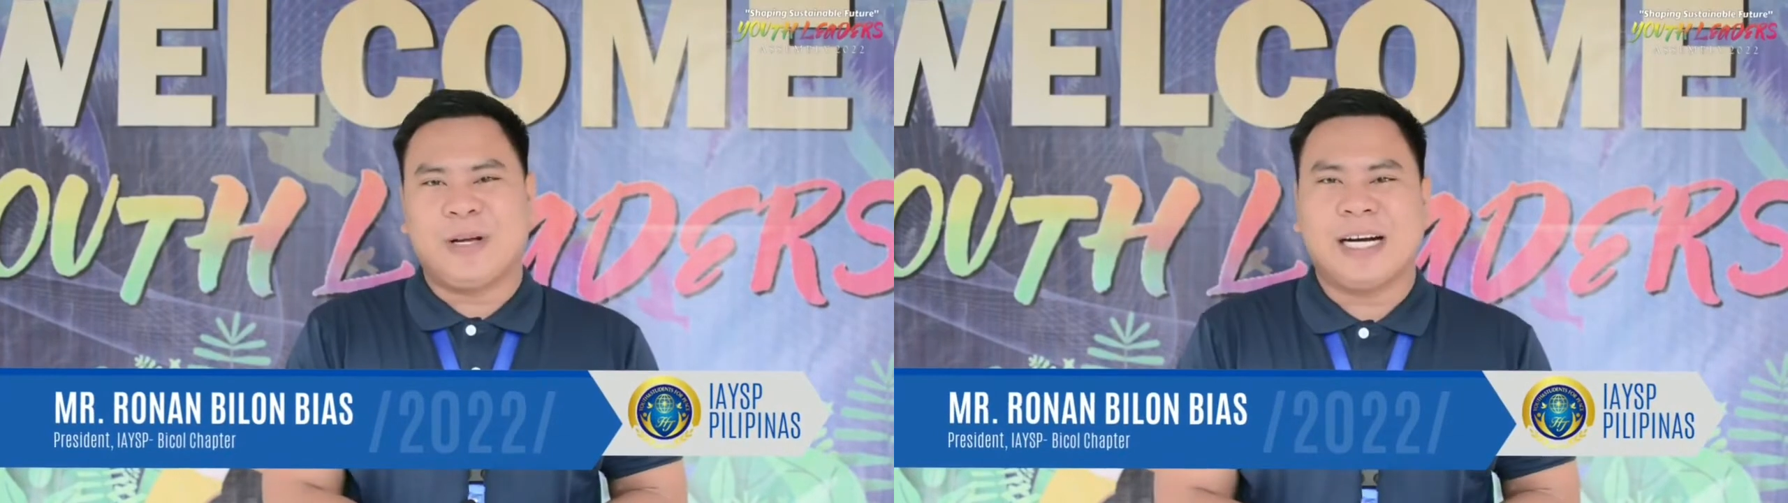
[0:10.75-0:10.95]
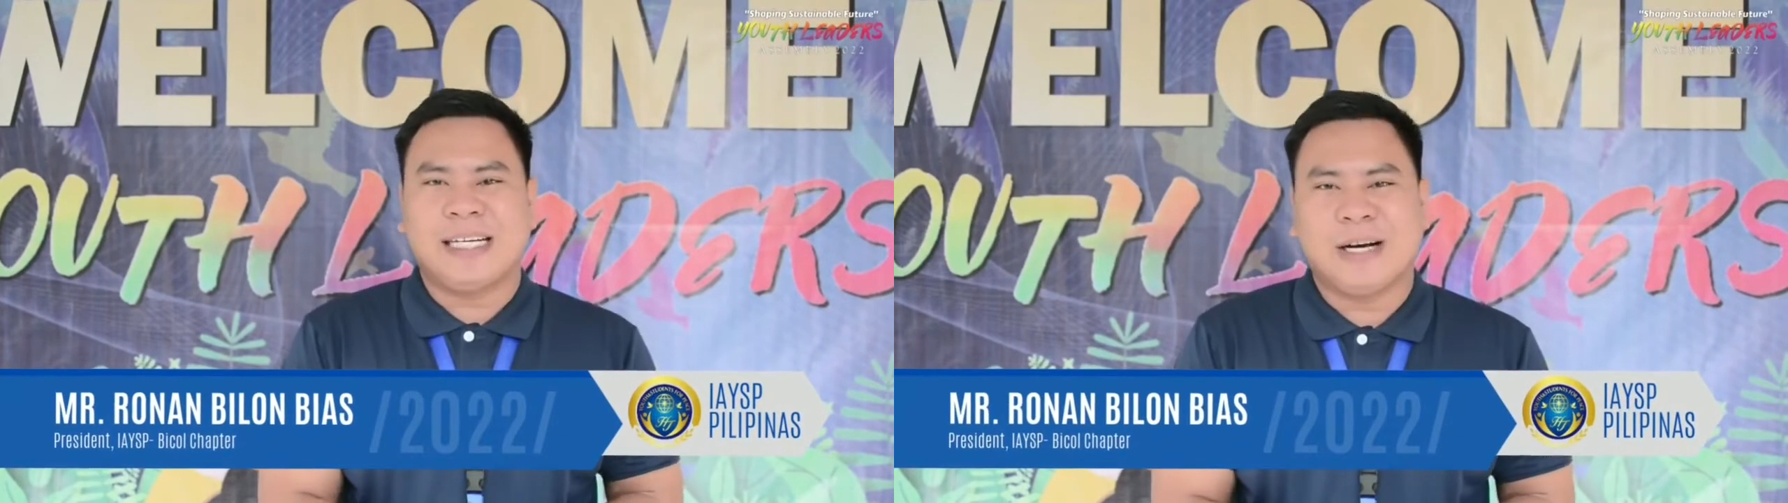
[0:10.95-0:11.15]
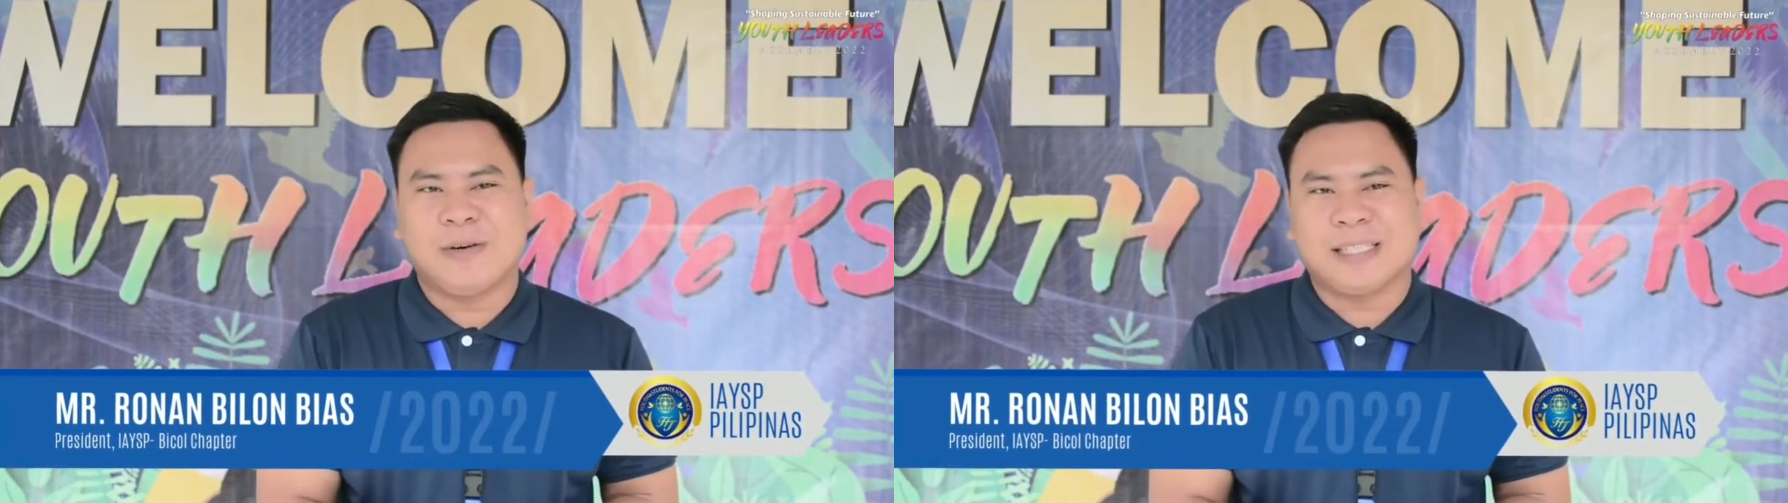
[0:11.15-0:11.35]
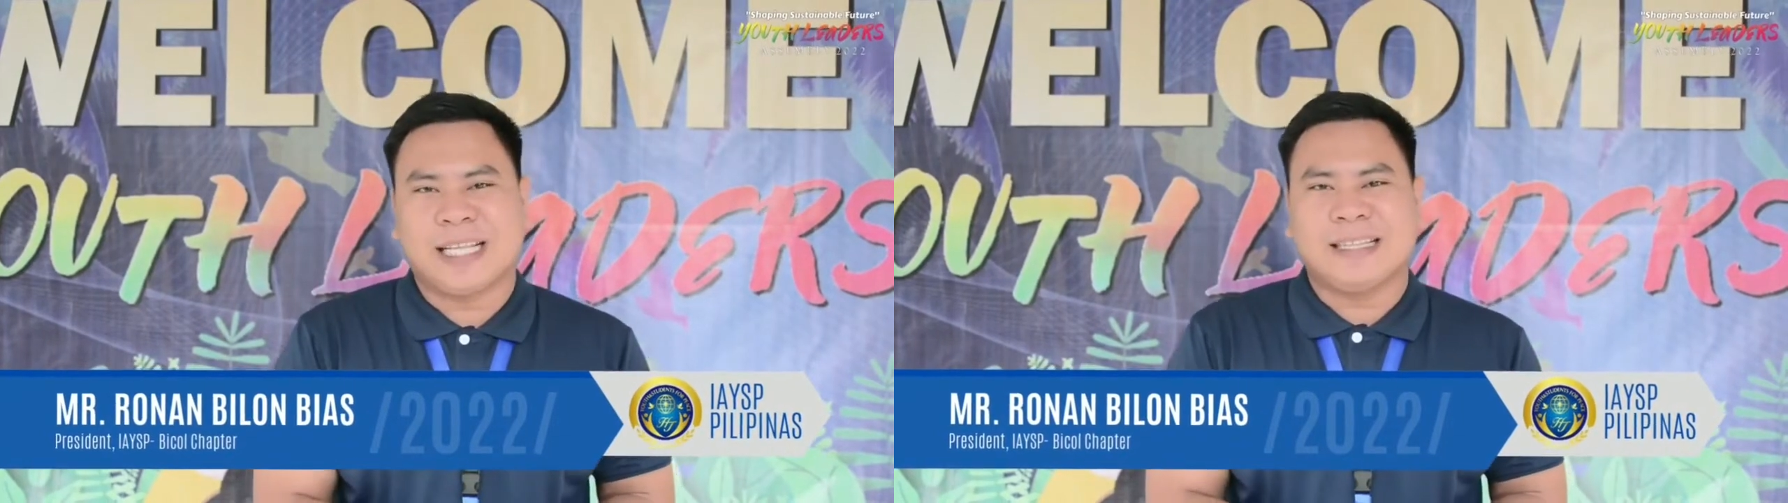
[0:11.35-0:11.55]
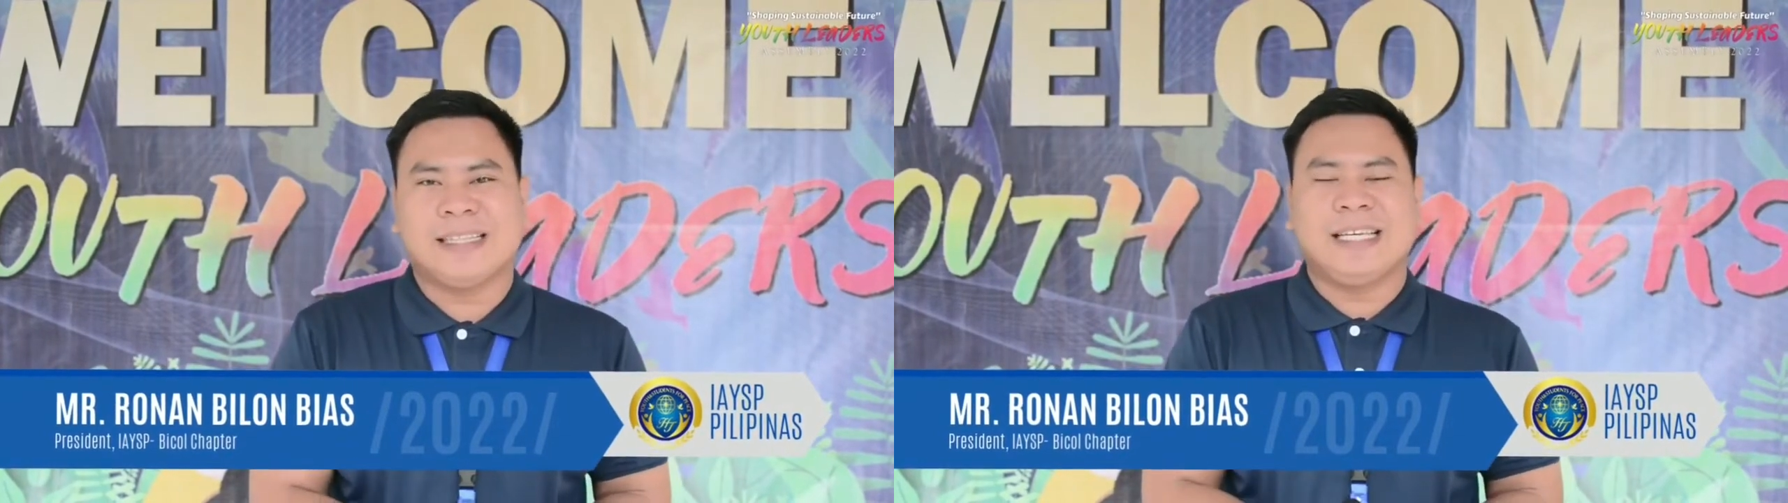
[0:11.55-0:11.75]
are now
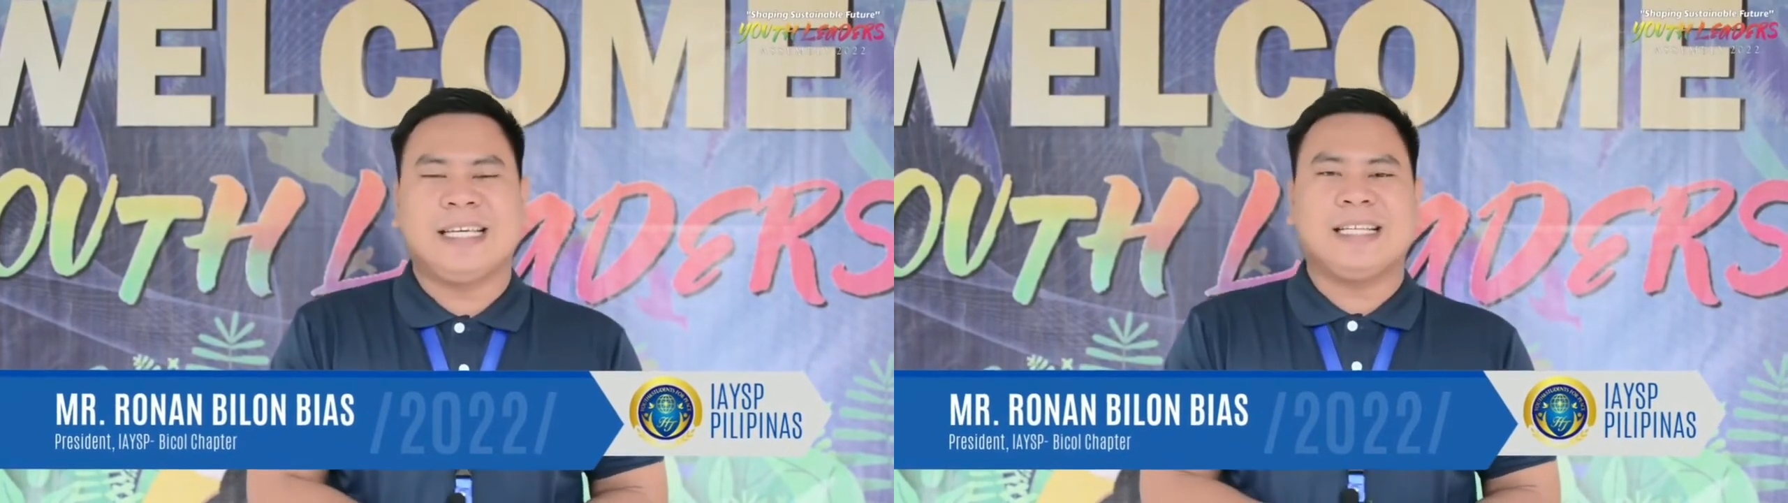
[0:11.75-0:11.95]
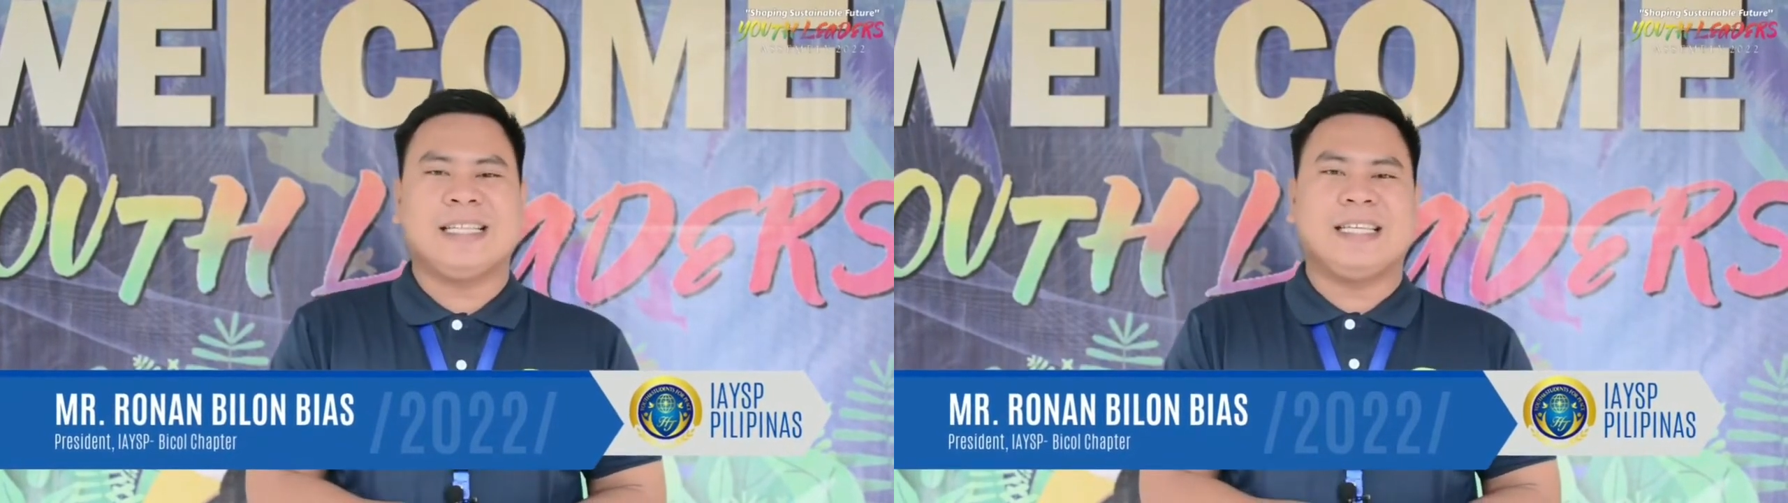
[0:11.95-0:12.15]
attending